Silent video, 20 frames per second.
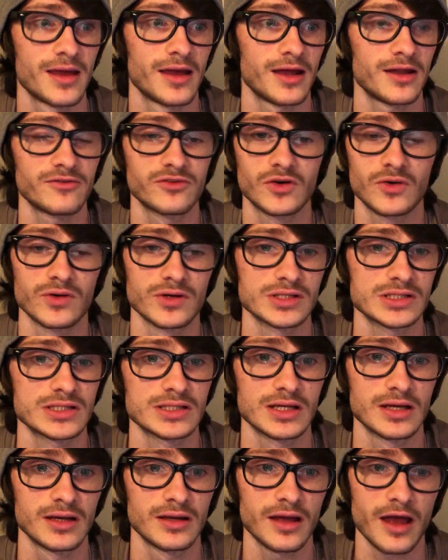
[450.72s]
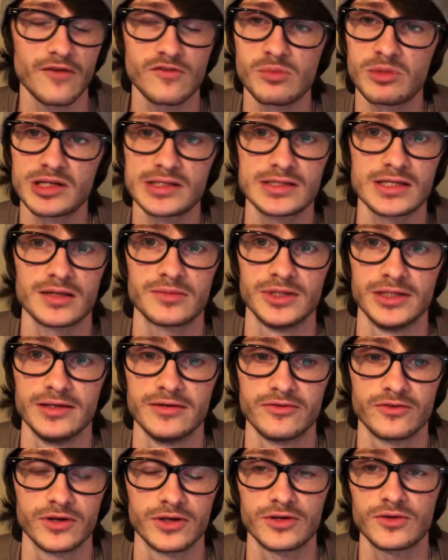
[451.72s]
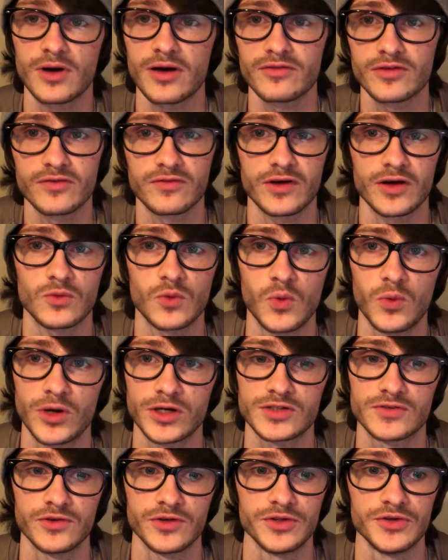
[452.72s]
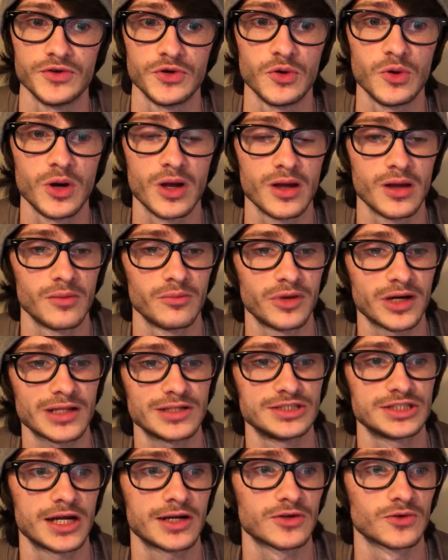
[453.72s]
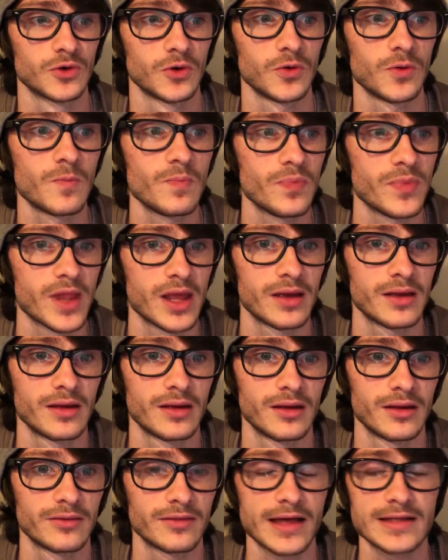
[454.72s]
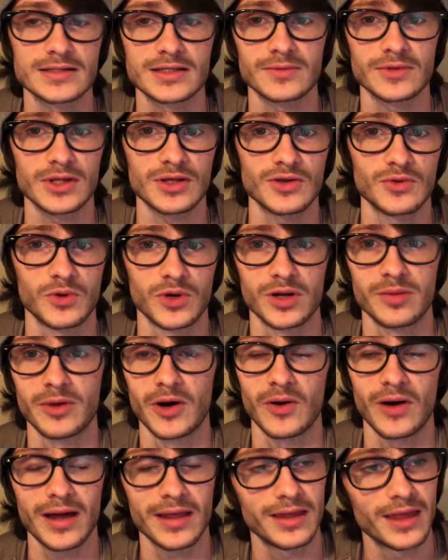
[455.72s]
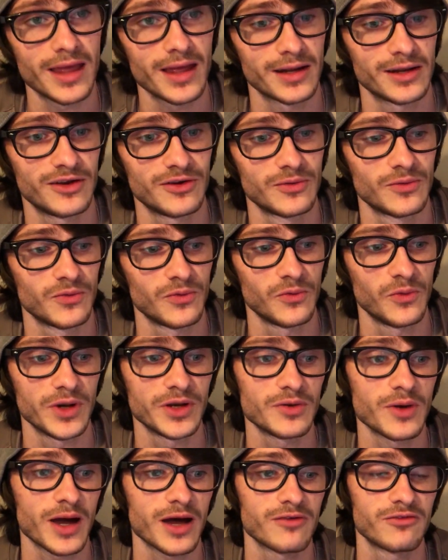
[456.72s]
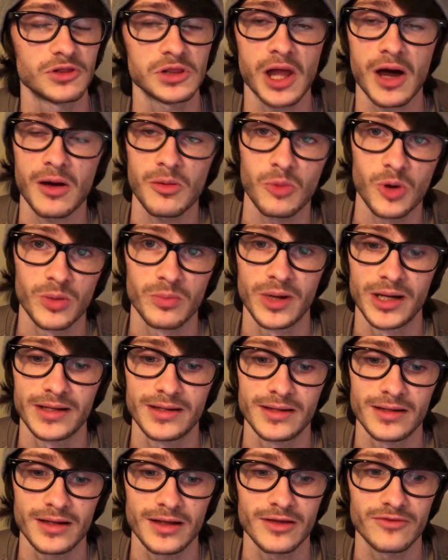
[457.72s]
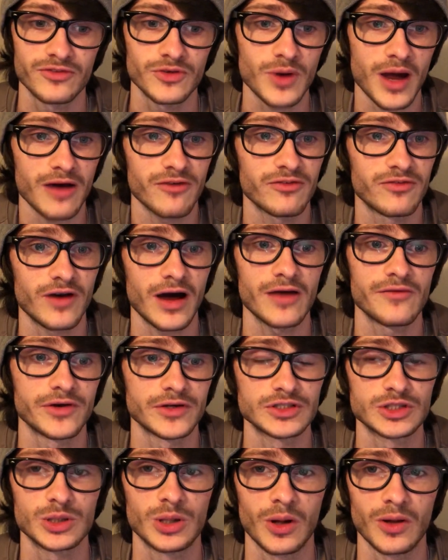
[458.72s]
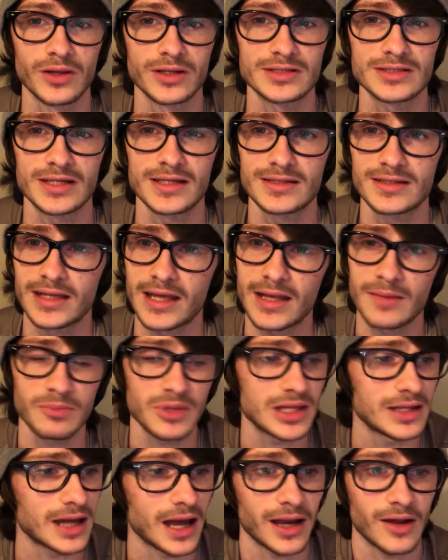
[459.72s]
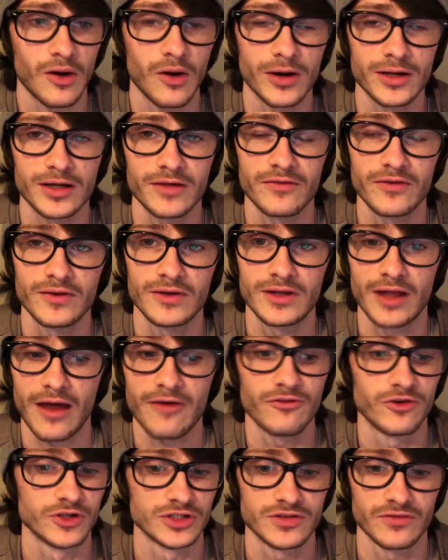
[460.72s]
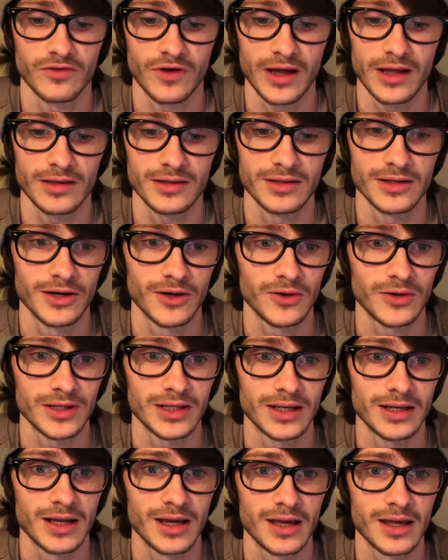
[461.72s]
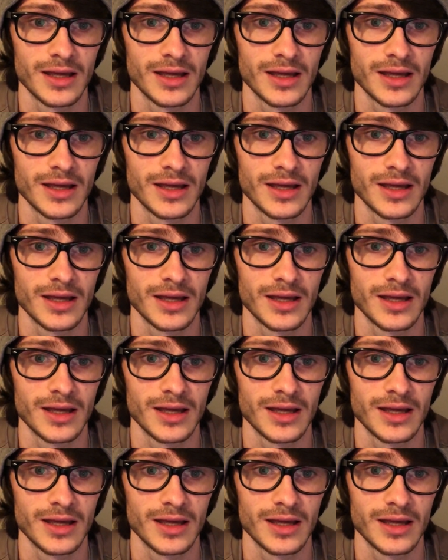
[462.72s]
And of course, everybody's going to be different. You'll have to find what works for you. But in general, that's something you worry about. Again, when you have a lot more money, if you have $500, it can be kind of hard to diversify, and